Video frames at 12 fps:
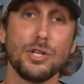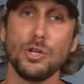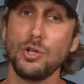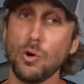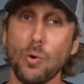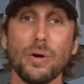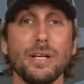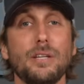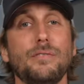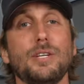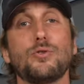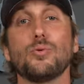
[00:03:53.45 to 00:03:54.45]
to your
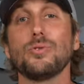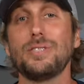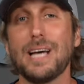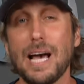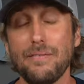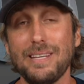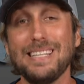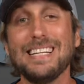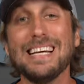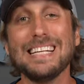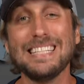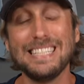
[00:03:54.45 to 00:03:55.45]
individual diving
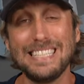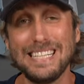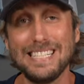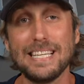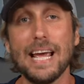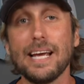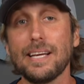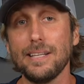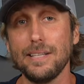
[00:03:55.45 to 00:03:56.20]
needs and